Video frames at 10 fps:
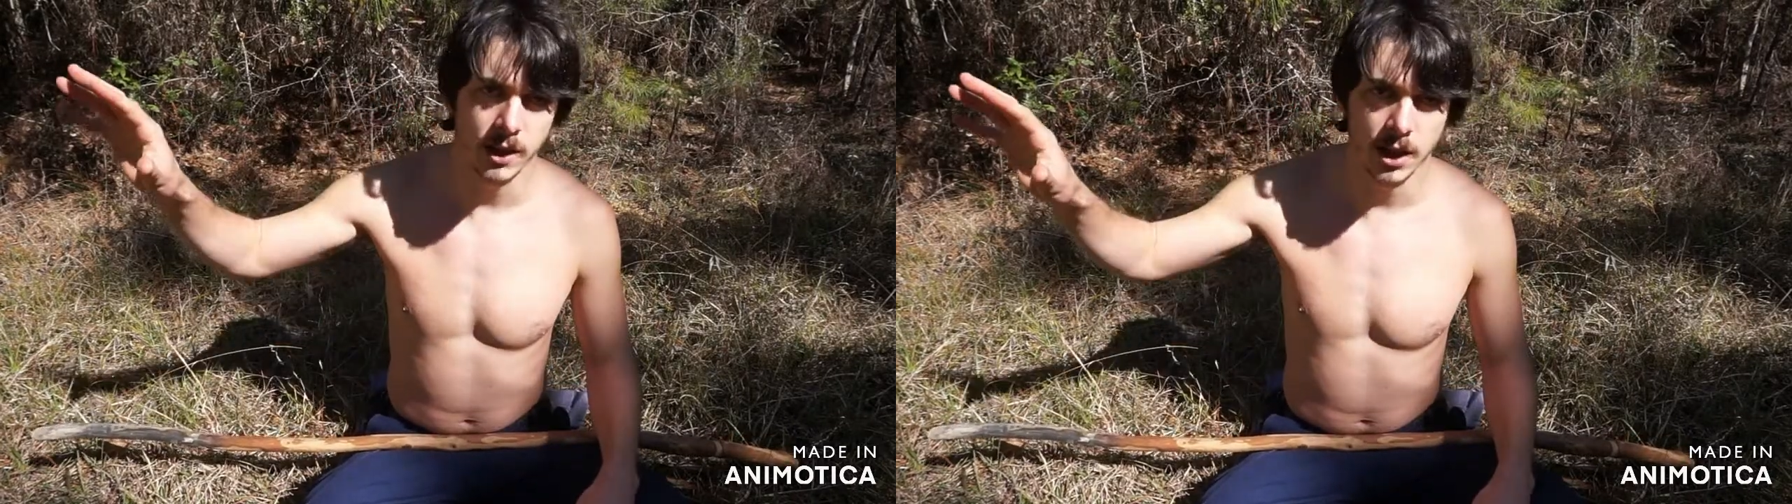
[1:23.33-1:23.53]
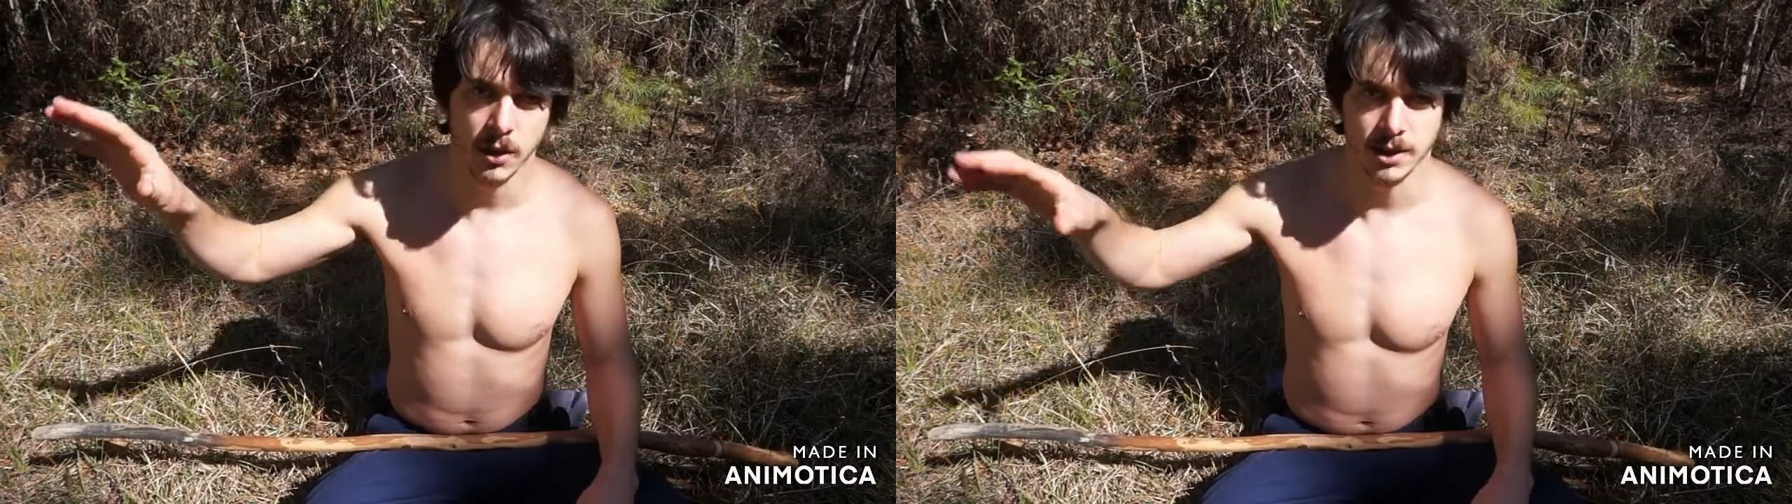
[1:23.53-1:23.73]

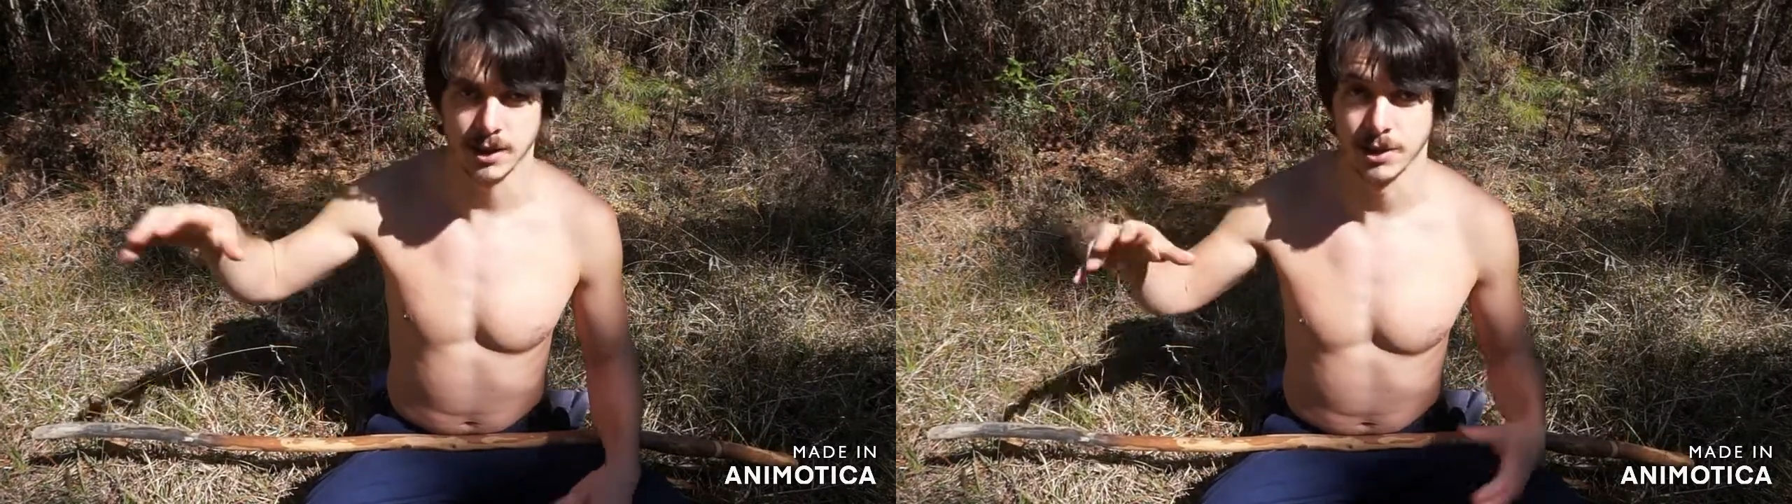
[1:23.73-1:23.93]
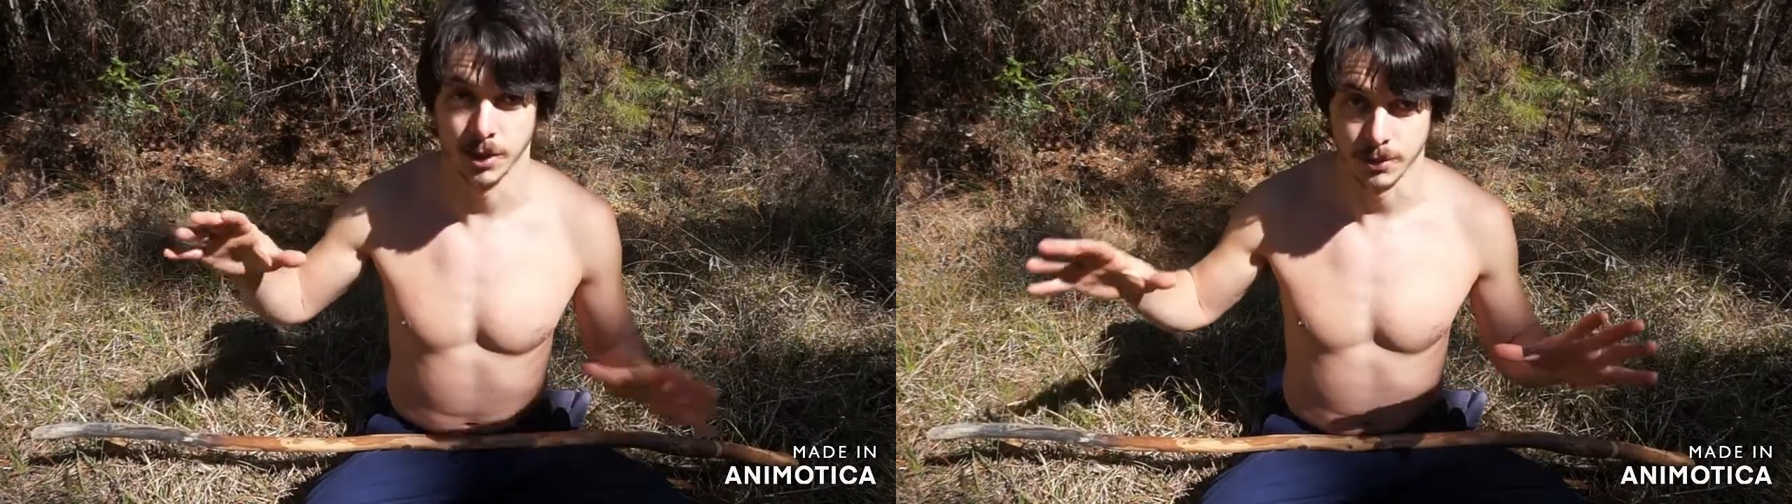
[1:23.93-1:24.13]
video because
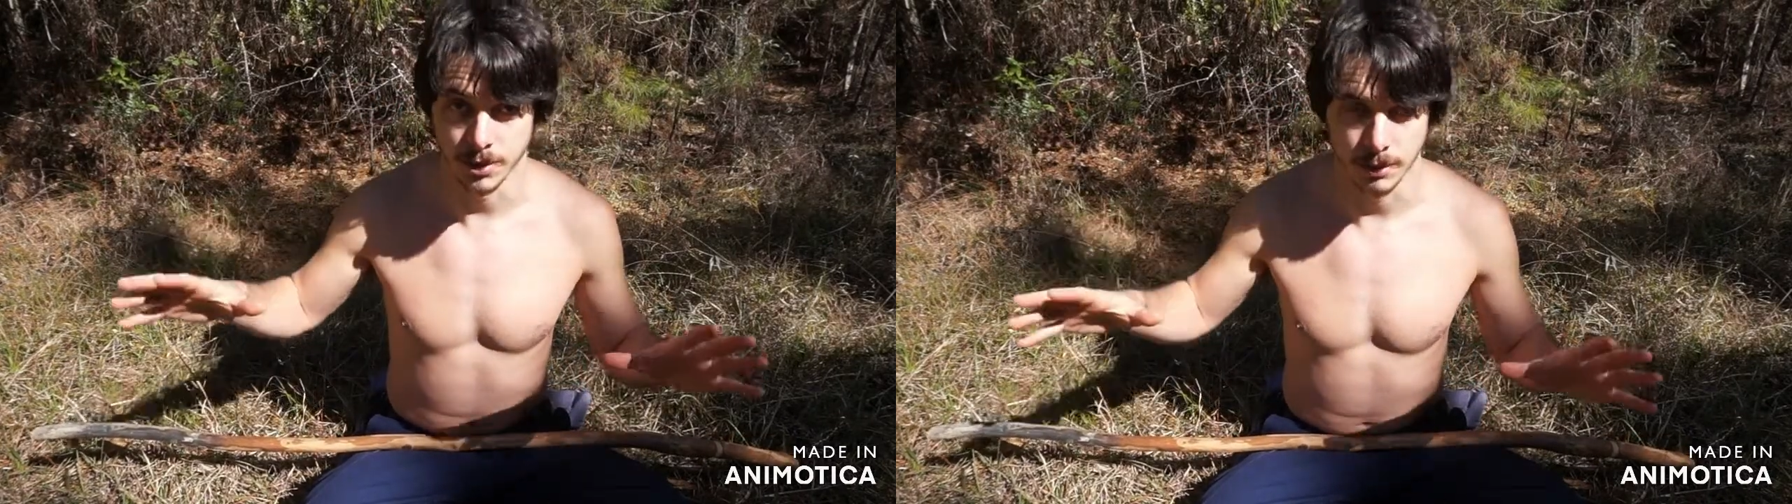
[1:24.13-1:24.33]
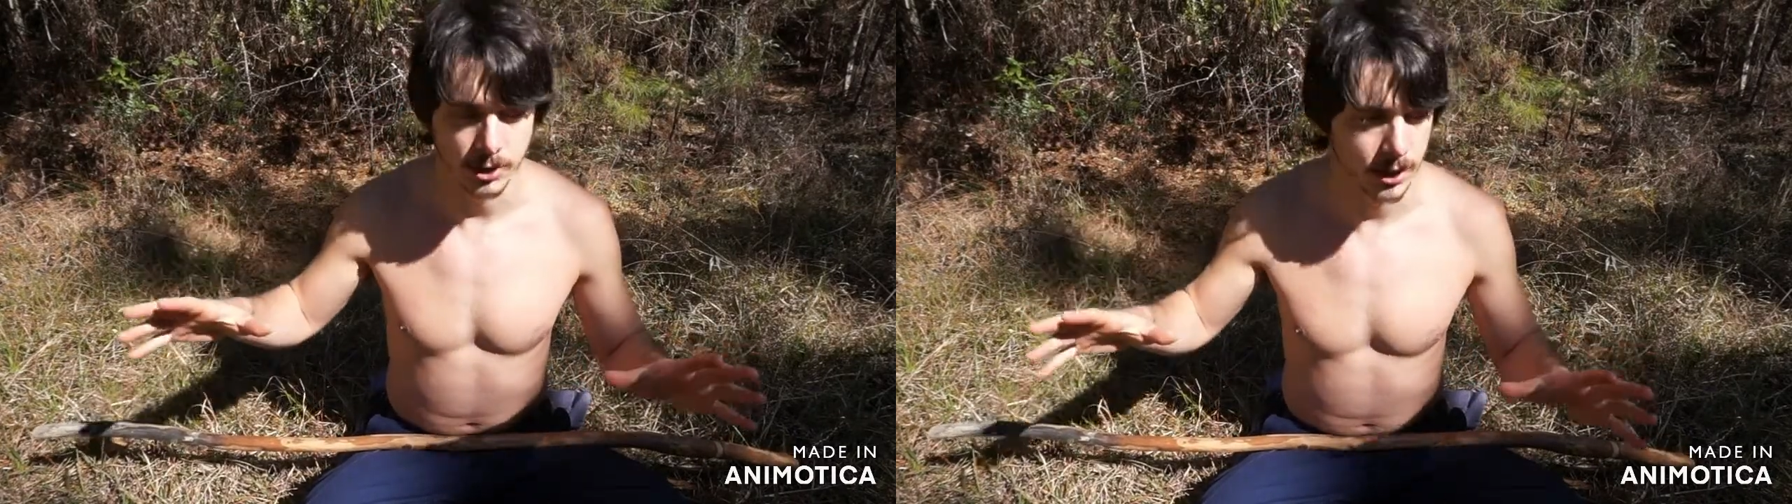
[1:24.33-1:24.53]
that's its own
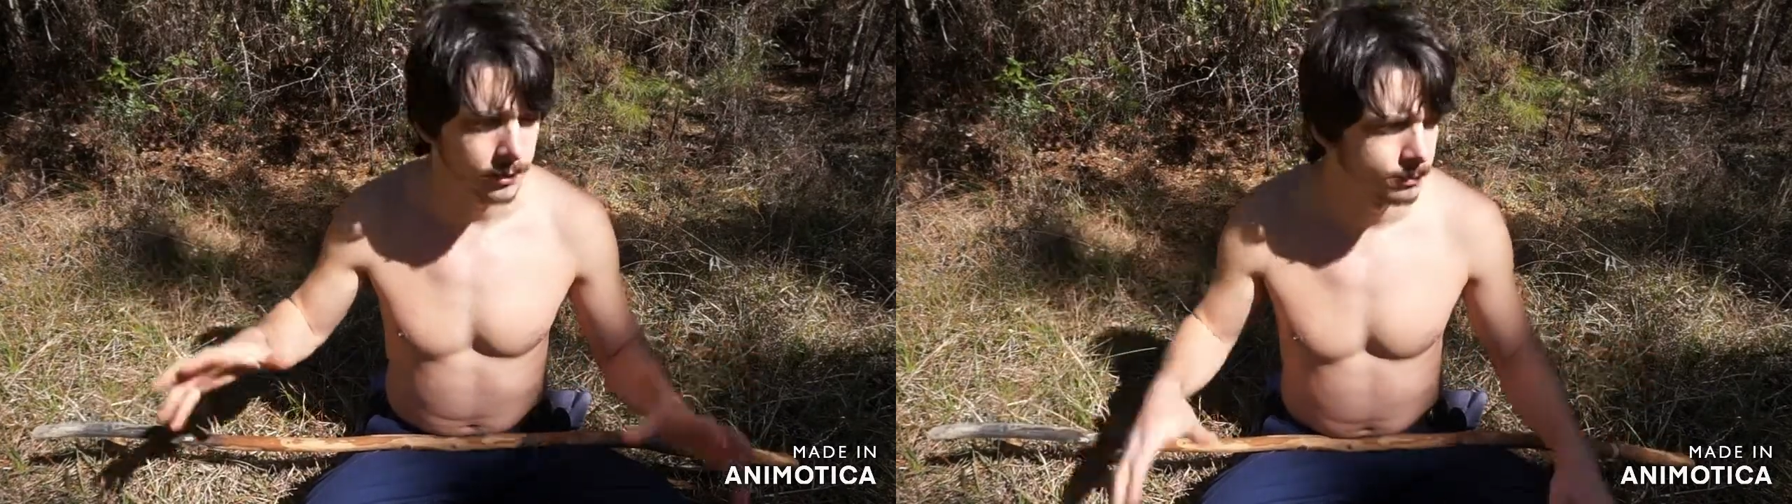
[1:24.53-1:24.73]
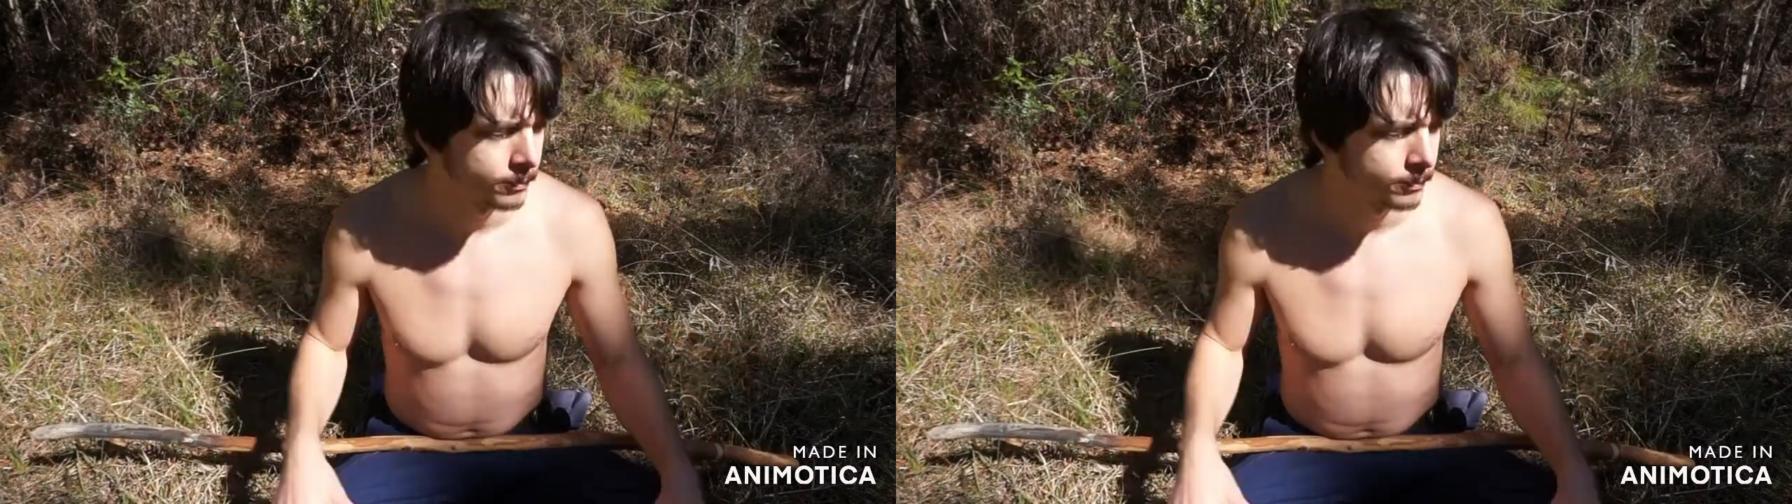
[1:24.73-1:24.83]
subject.